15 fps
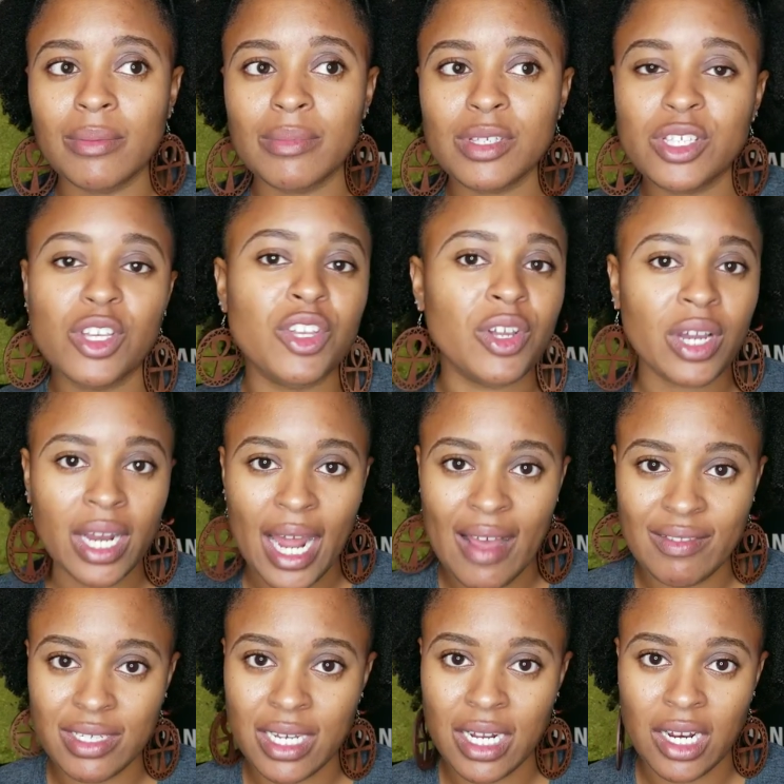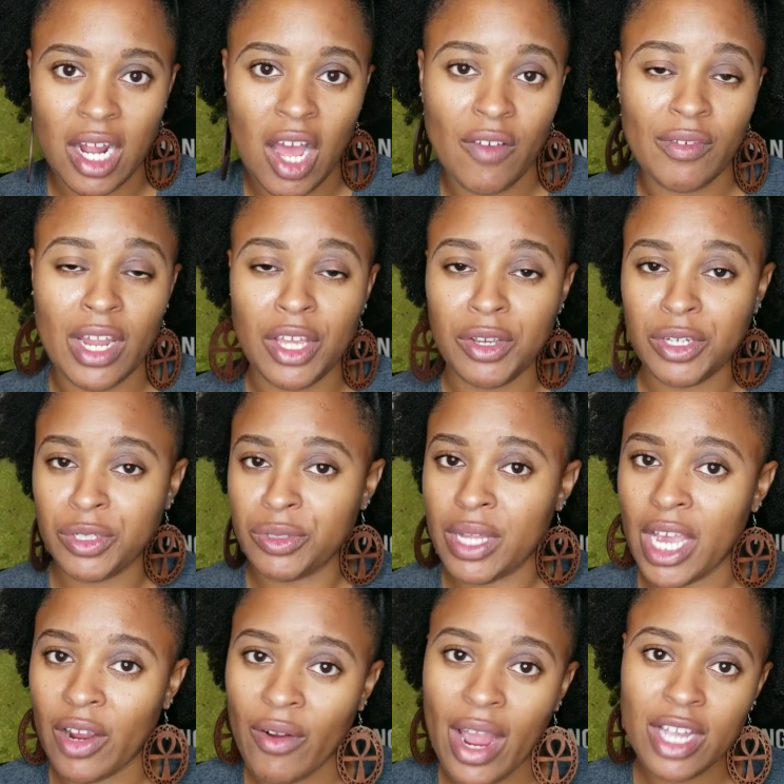So you're gonna have to cut it off. Now you can do
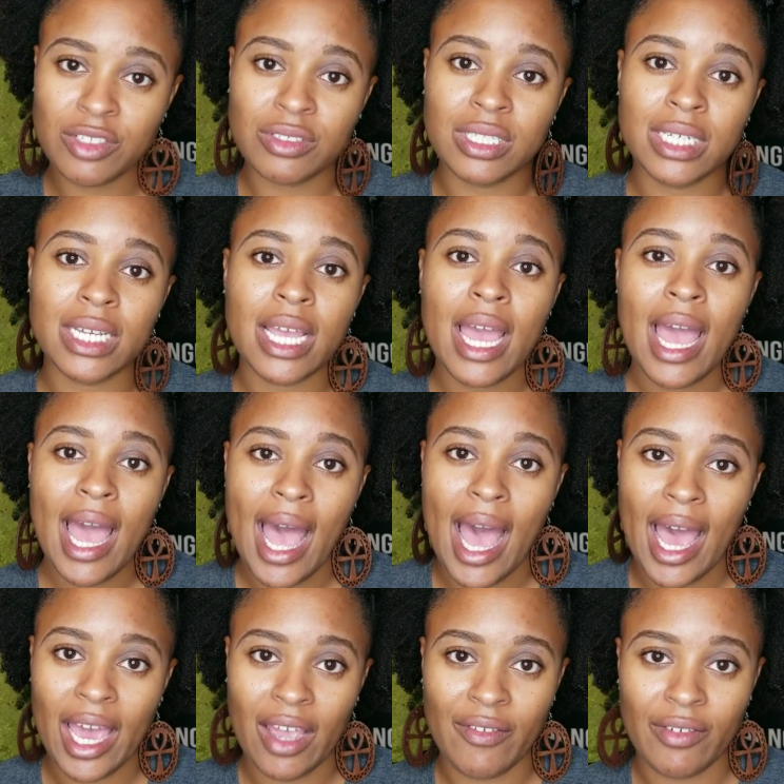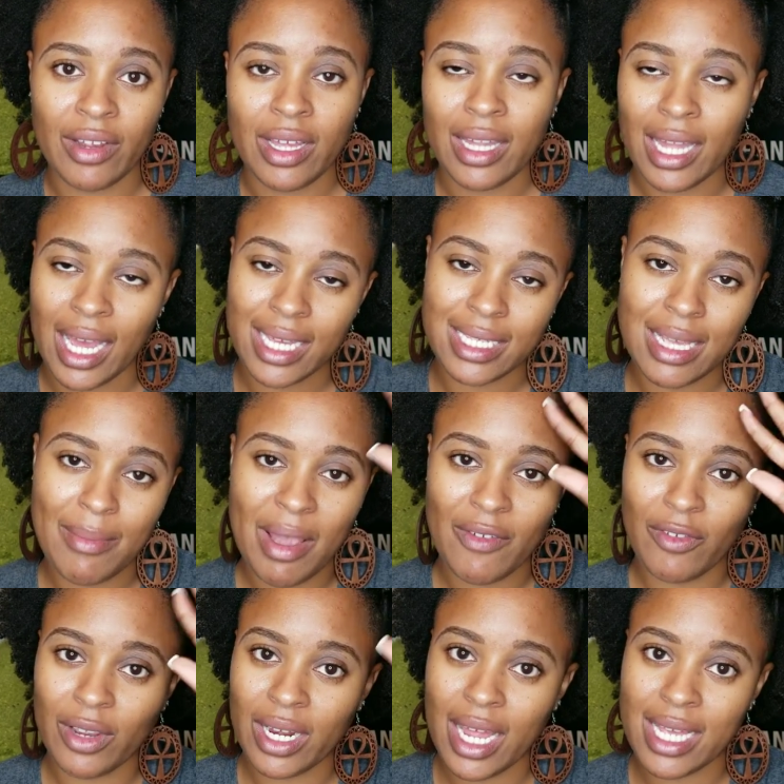that gradually. However, like I said, my
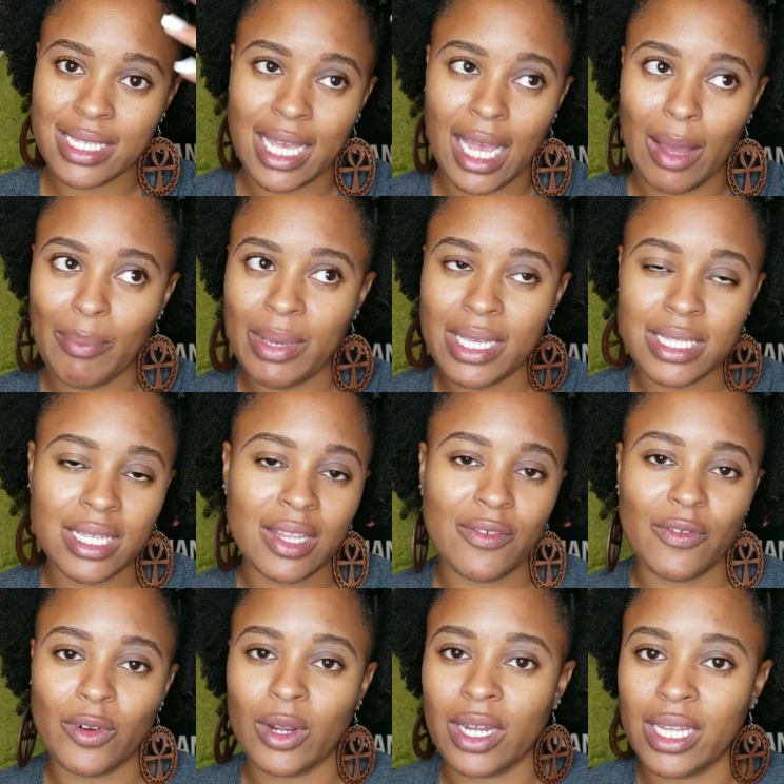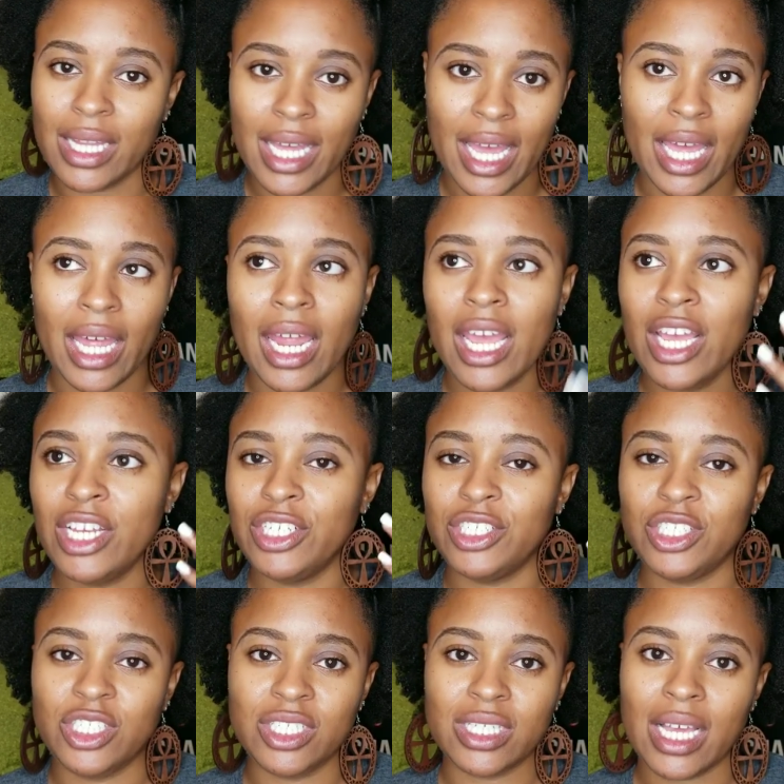friend has a piece in the front that
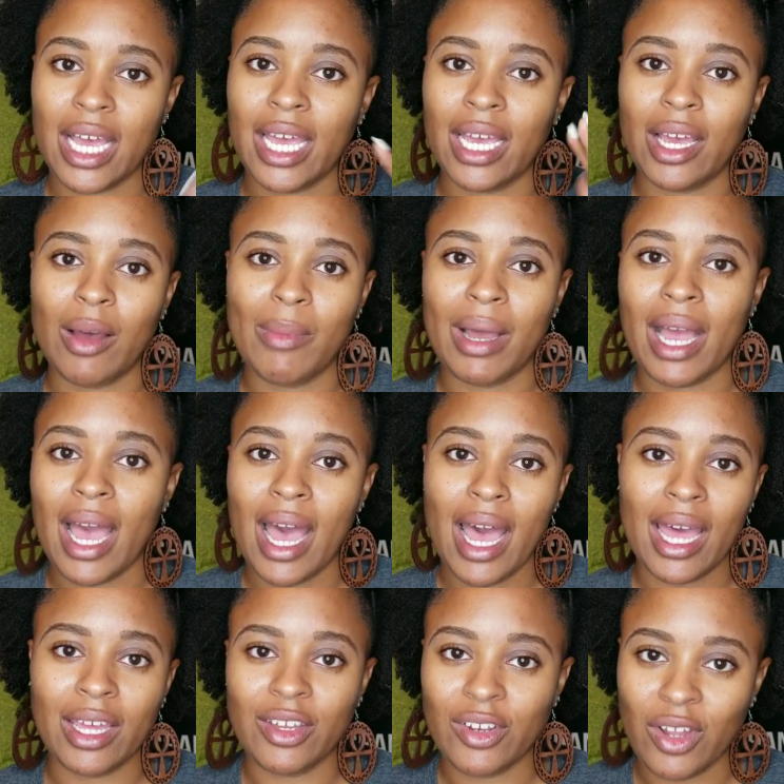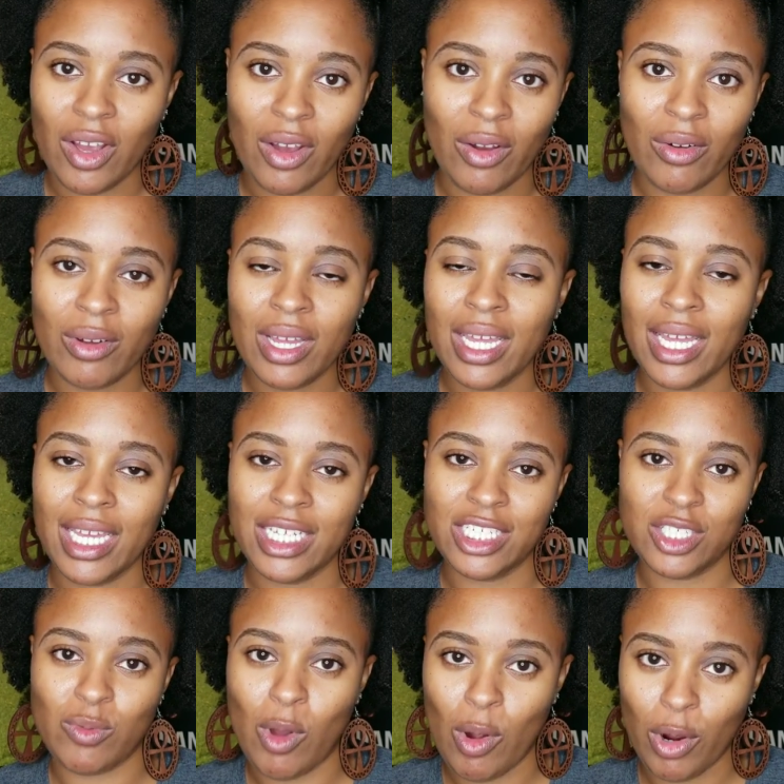she's like, oh my God, it
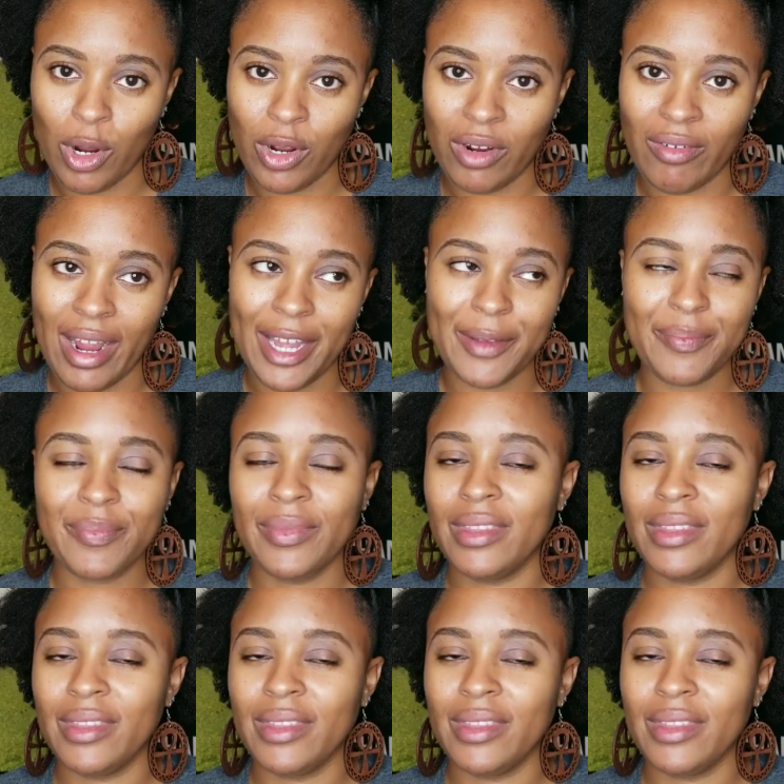just won't curl right.